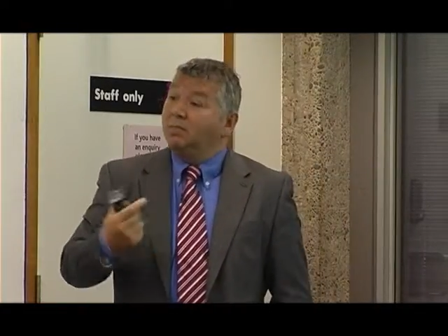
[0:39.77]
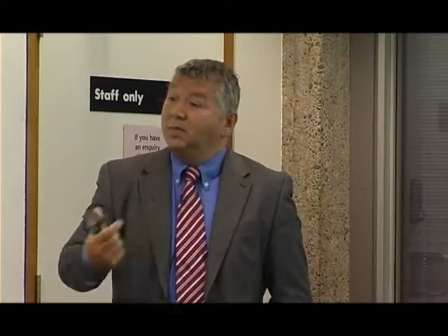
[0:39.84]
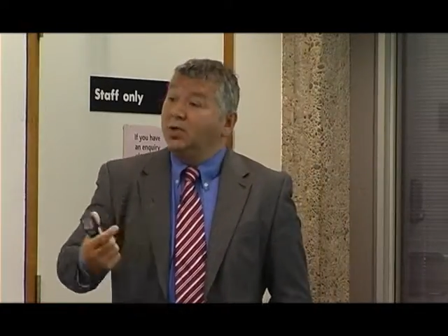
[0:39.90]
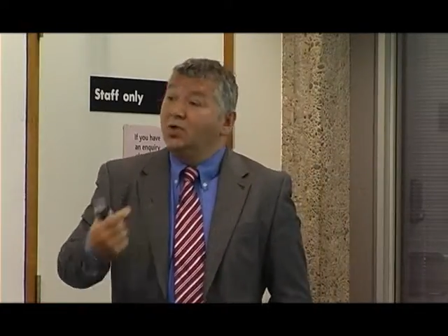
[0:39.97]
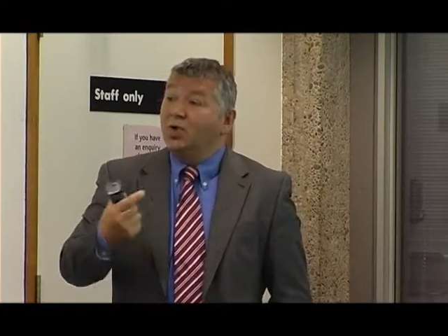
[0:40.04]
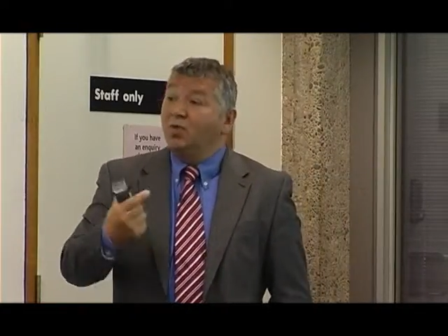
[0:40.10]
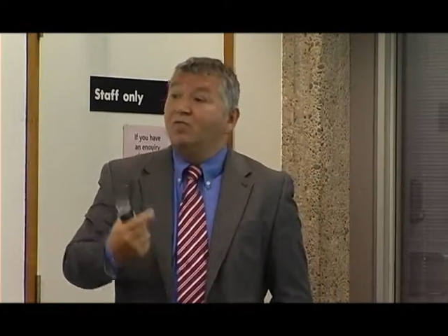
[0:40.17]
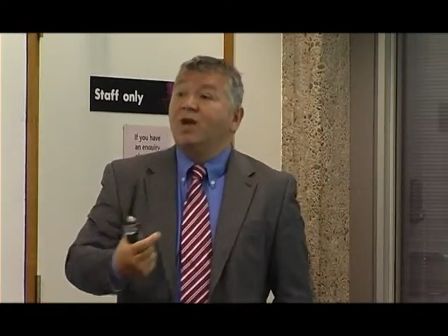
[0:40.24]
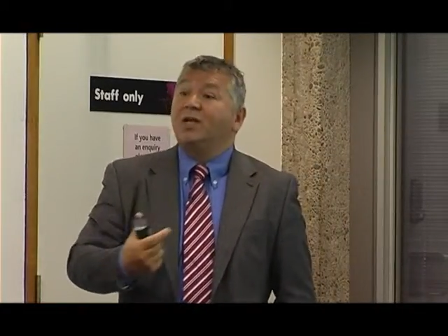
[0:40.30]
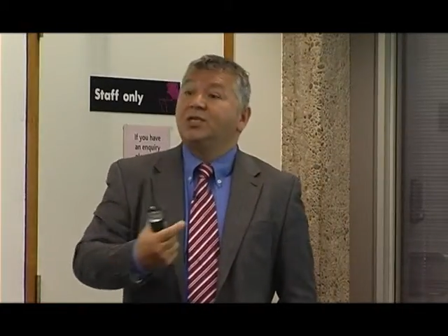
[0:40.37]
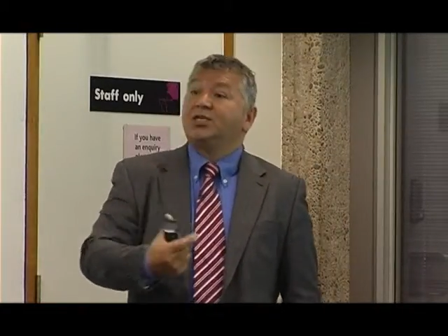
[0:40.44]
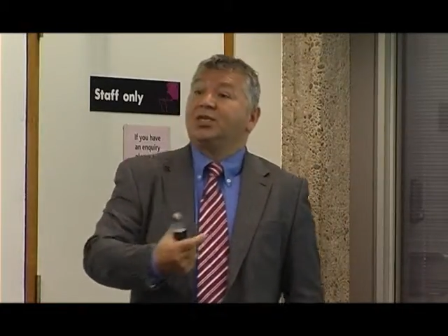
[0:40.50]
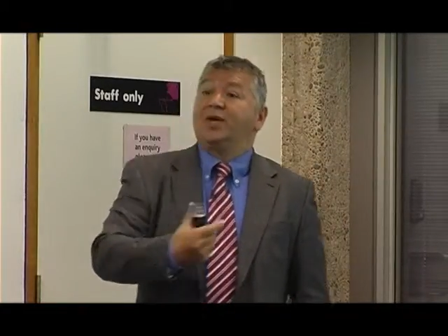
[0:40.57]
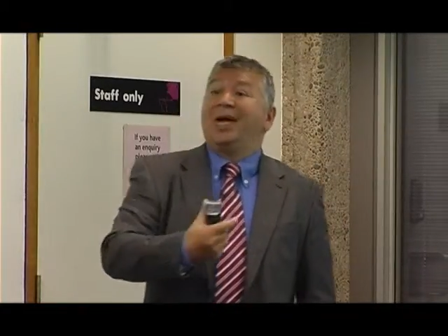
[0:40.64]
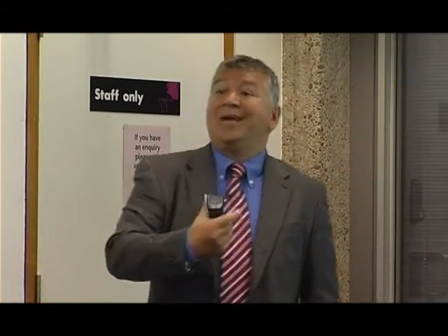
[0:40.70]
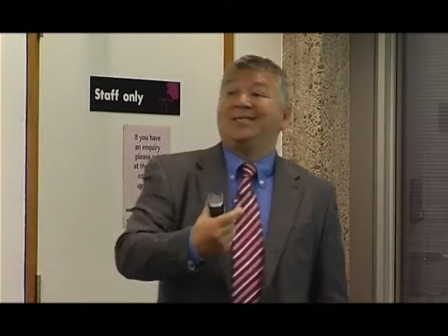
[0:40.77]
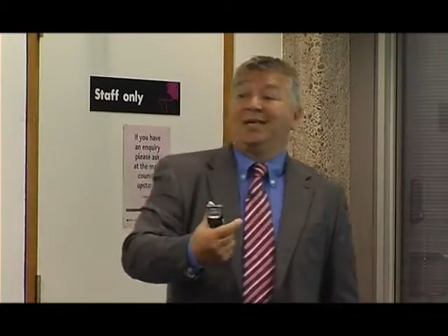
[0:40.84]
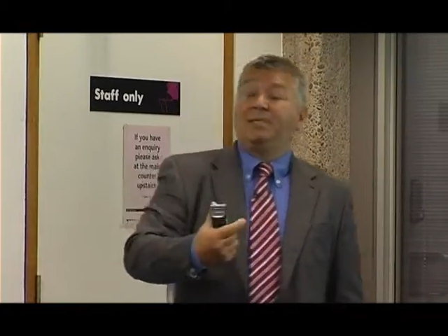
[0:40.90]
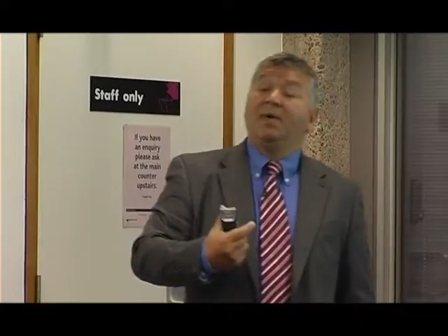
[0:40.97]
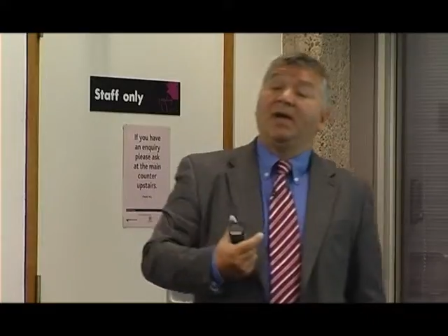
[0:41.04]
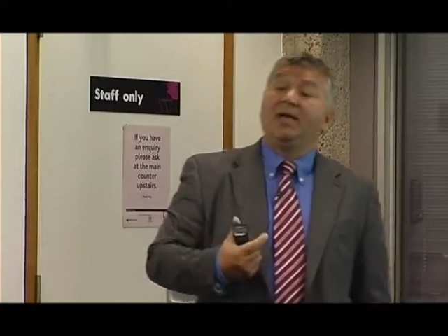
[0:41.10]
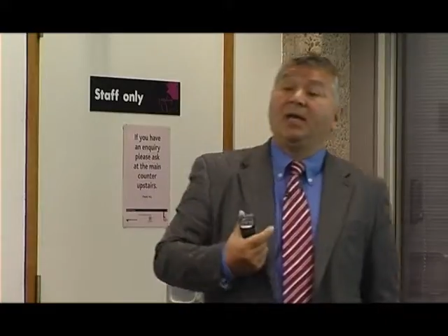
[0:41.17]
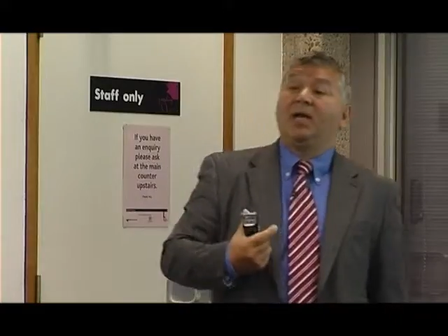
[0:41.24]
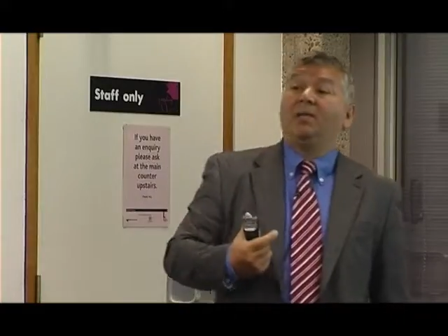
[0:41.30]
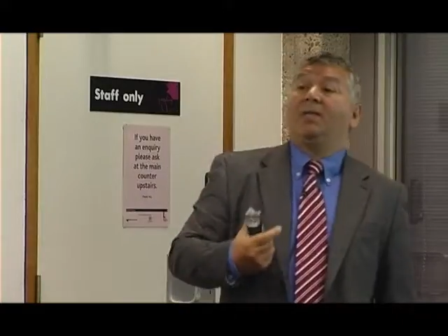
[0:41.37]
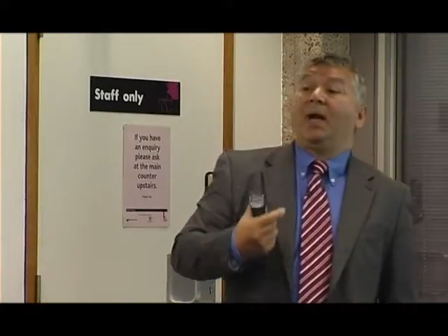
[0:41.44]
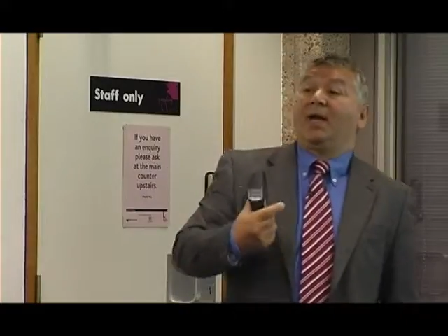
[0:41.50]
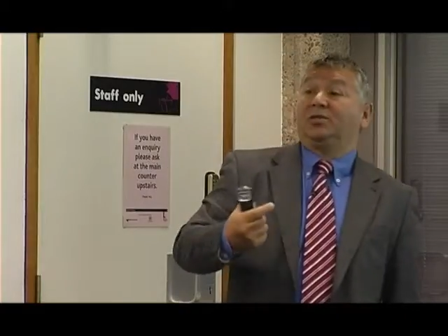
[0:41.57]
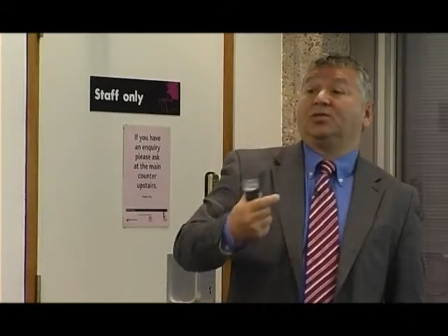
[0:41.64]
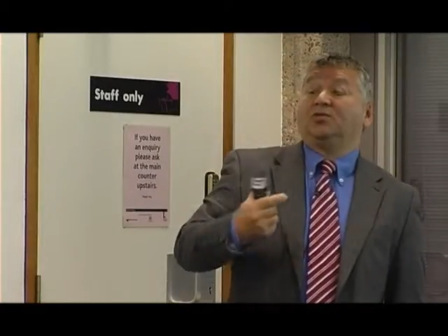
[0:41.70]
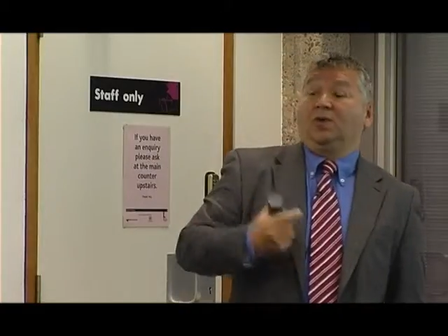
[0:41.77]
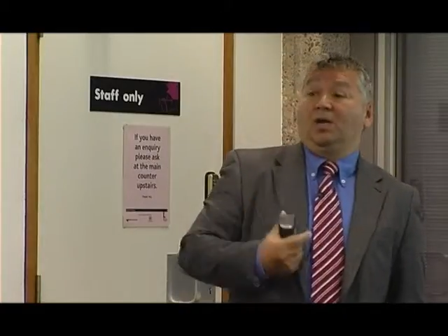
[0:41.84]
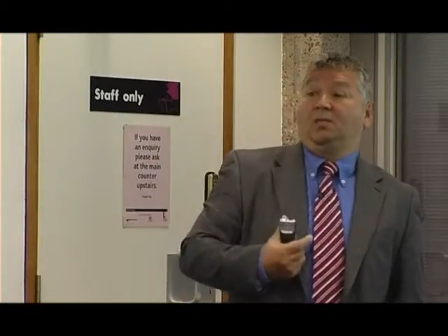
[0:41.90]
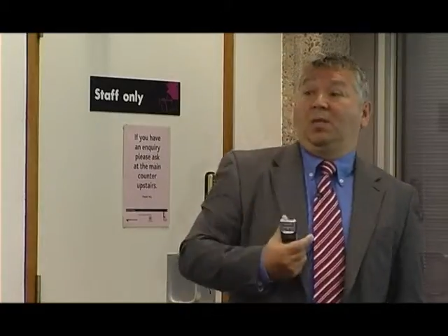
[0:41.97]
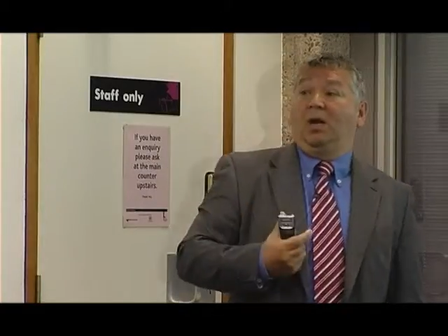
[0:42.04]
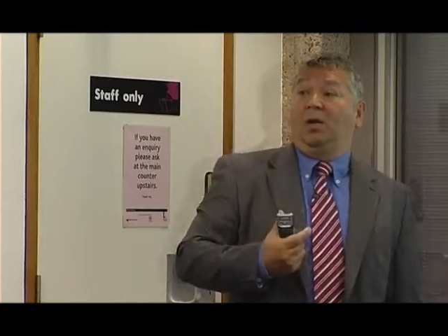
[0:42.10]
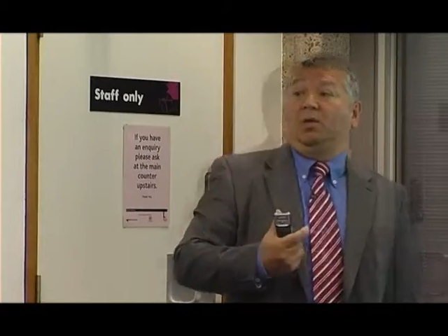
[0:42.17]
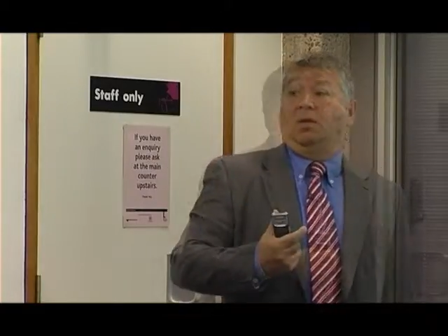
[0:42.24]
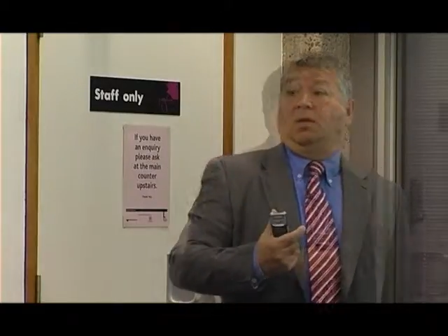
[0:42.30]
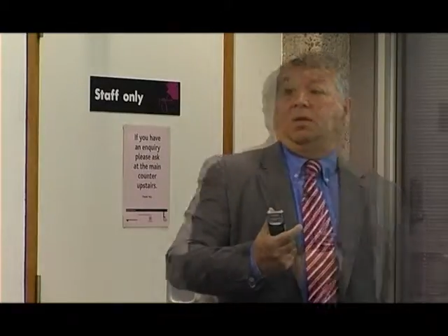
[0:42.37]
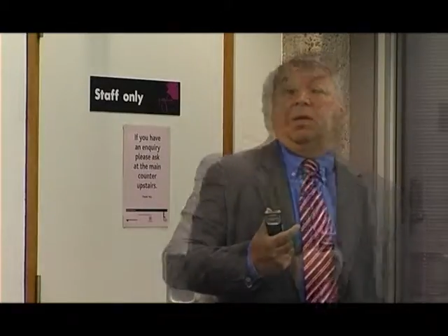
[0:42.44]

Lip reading: you can register a domain name as a trademark.